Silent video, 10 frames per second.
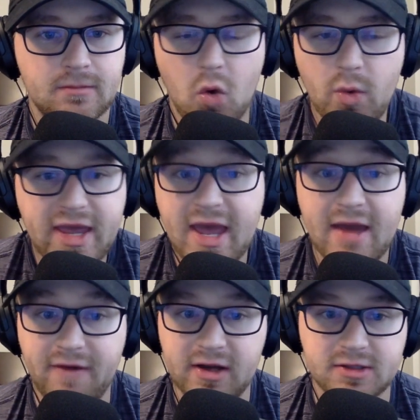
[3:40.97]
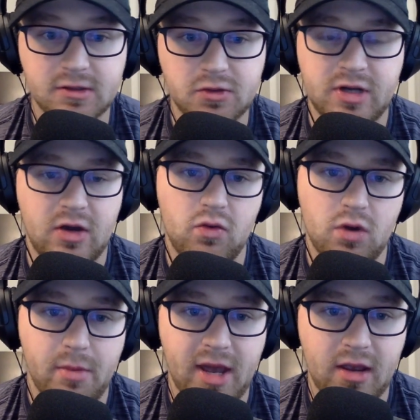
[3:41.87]
We can't find a solution at
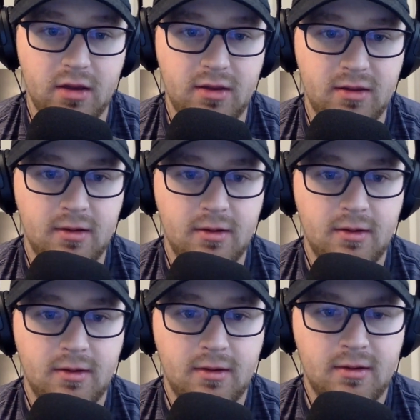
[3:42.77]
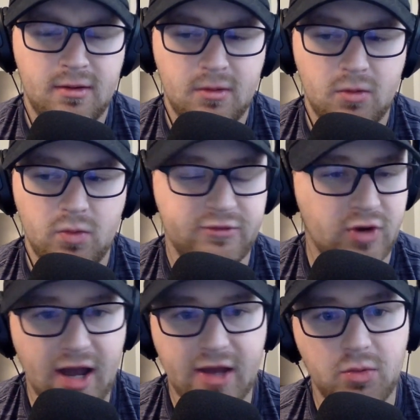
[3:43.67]
quarterback. We've
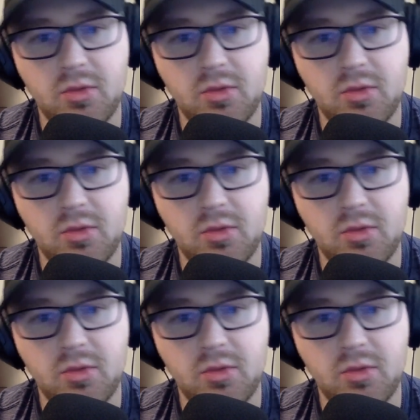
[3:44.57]
tried.